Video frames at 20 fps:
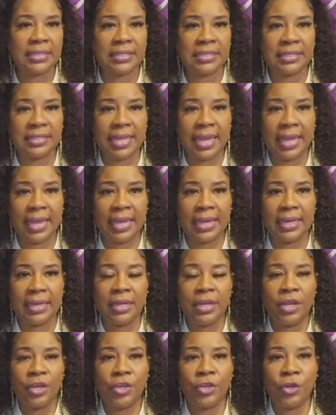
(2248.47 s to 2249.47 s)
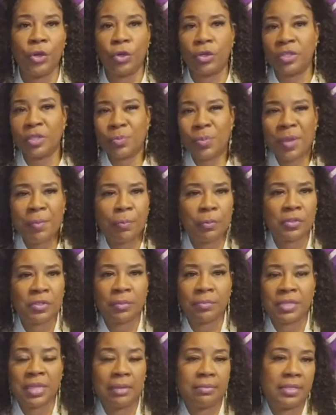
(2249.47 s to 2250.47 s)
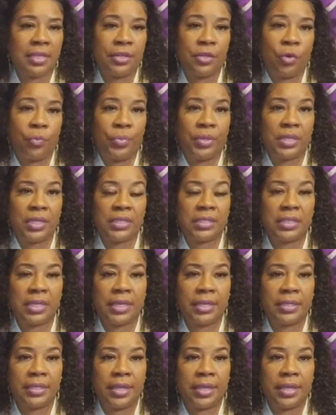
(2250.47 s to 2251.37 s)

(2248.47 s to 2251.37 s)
stay, you know, because people sometimes they know because they